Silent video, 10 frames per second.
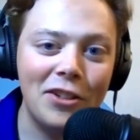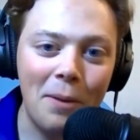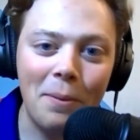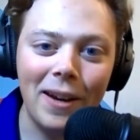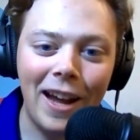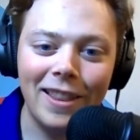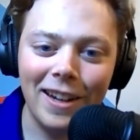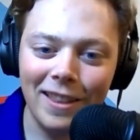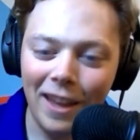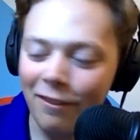somebody out
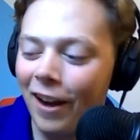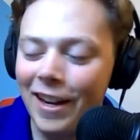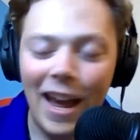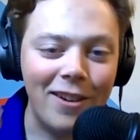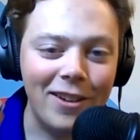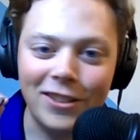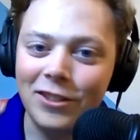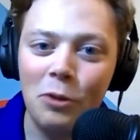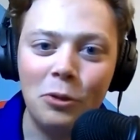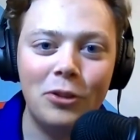there that right now is
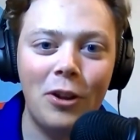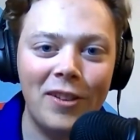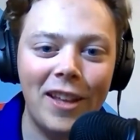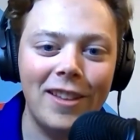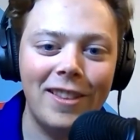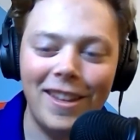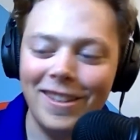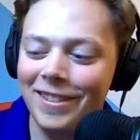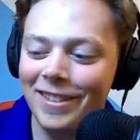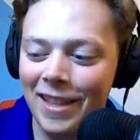so stoked that
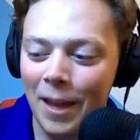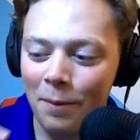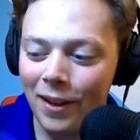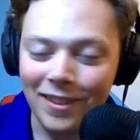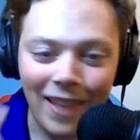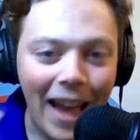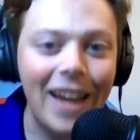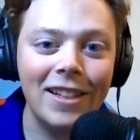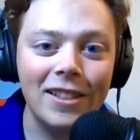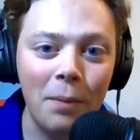you said that, because that
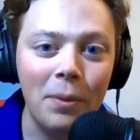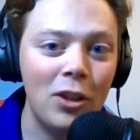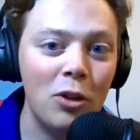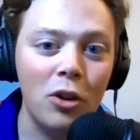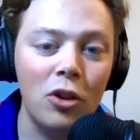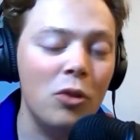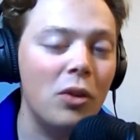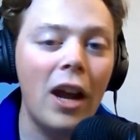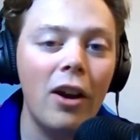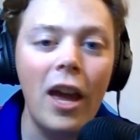is something you can do.
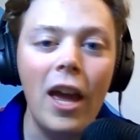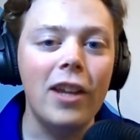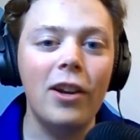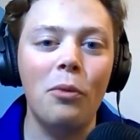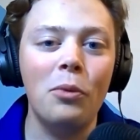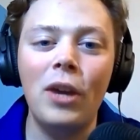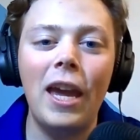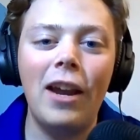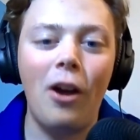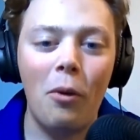Not, you
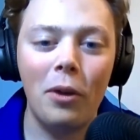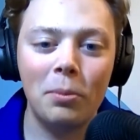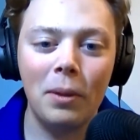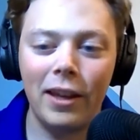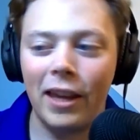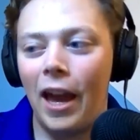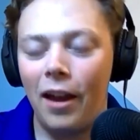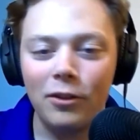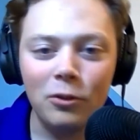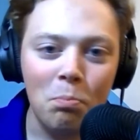can't always be like,
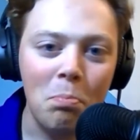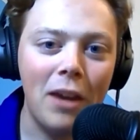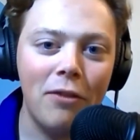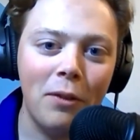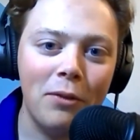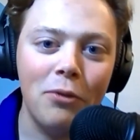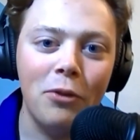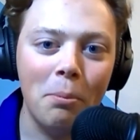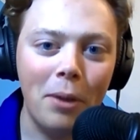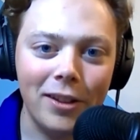make
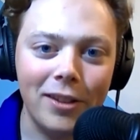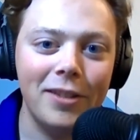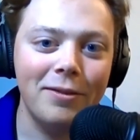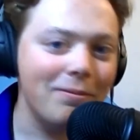50-foot putts.